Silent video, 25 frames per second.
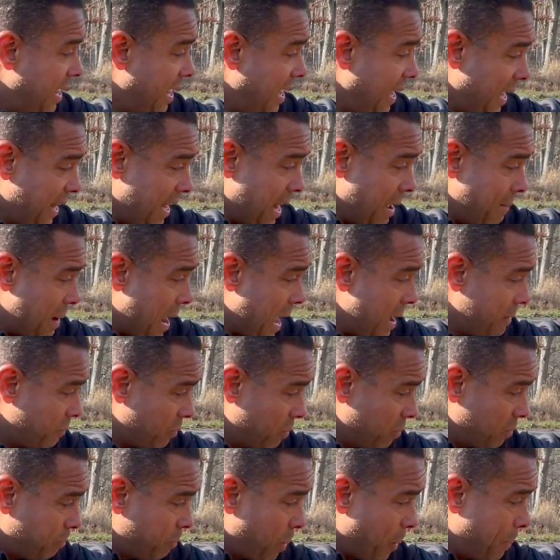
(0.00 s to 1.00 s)
and I'm
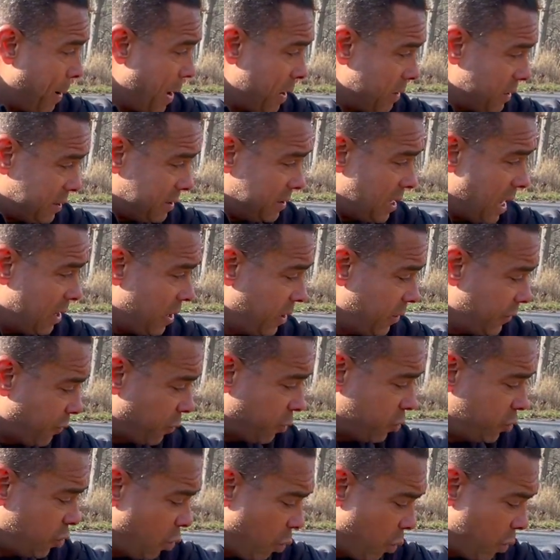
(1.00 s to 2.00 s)
not prepared to say this
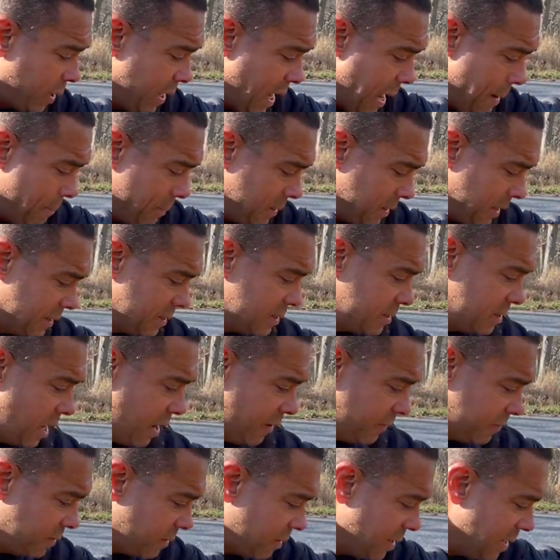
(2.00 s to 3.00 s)
for sure yet, but this
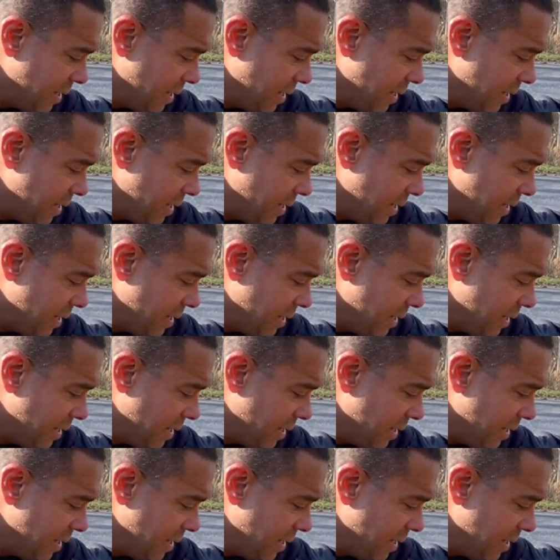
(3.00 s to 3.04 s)
stuff